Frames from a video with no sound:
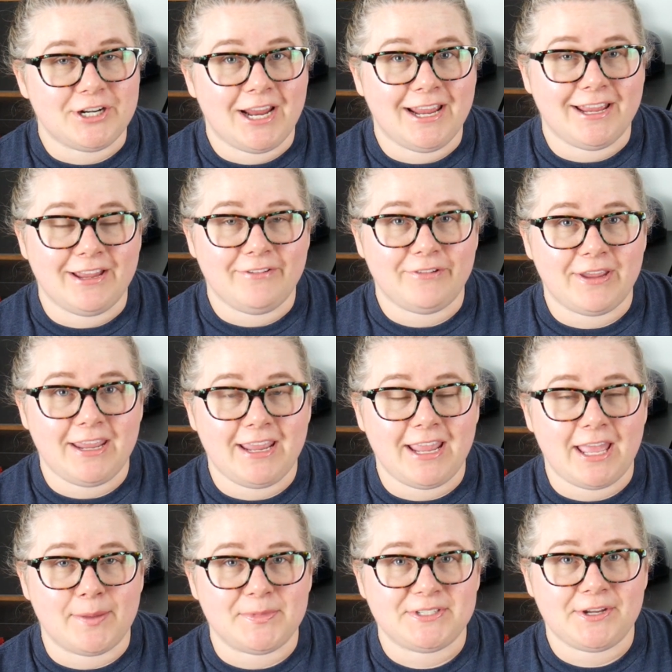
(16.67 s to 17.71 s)
have an
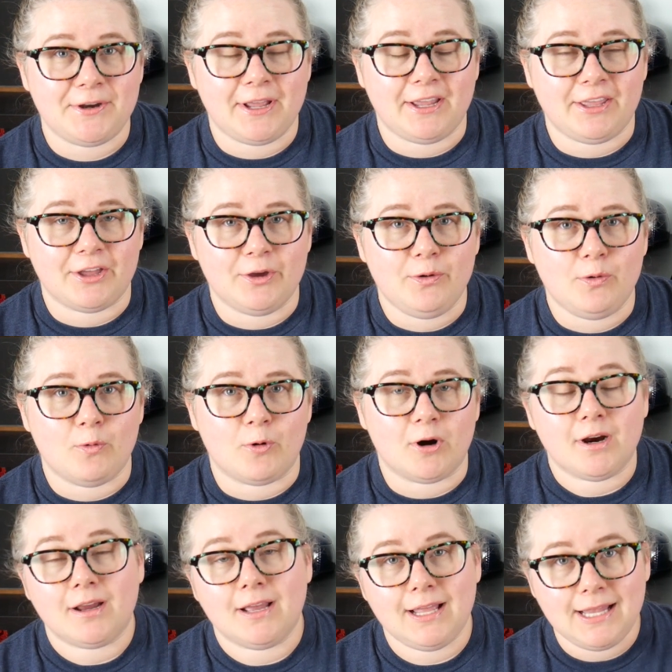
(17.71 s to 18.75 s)
Amazon Echo
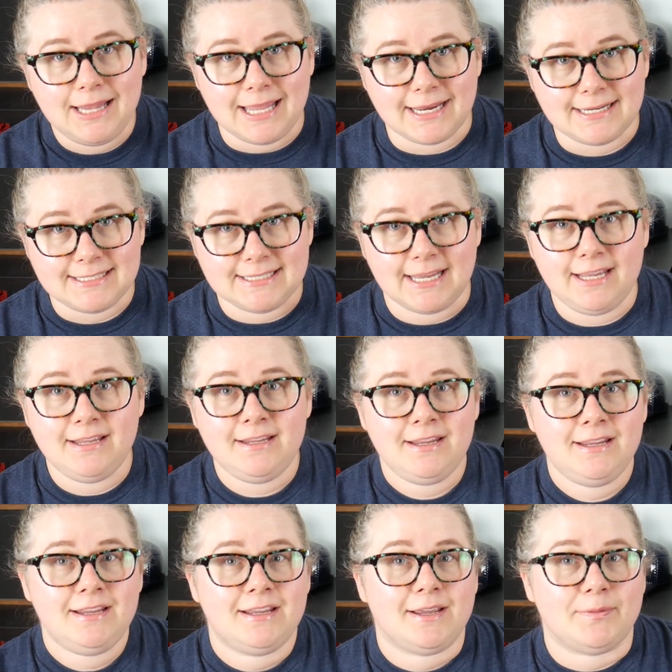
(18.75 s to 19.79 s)
or Alexa,
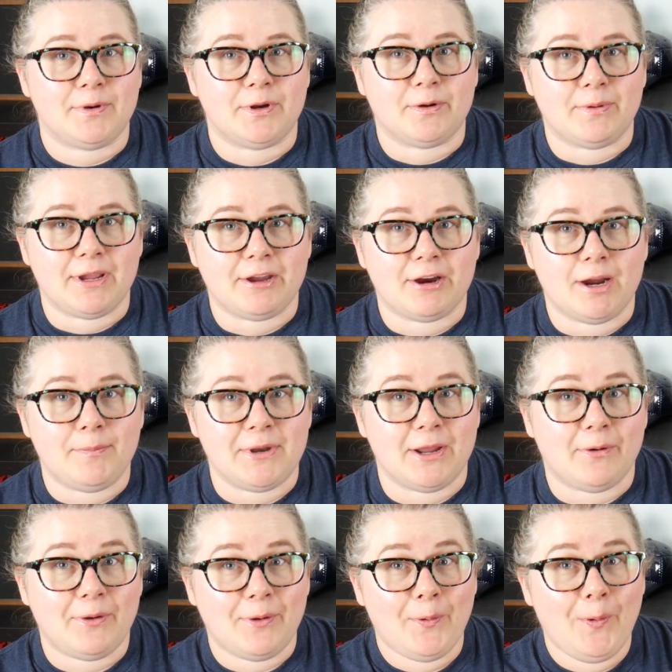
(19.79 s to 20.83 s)
I'm going to wake her up
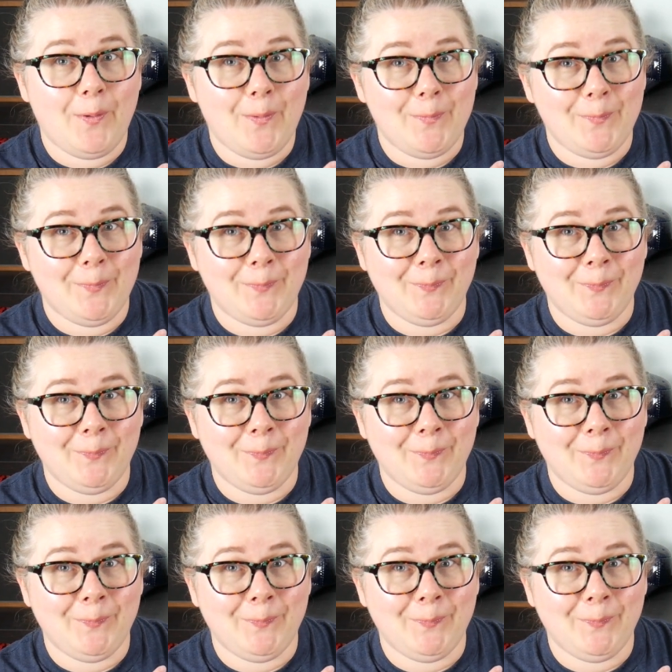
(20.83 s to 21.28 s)
now. Oh.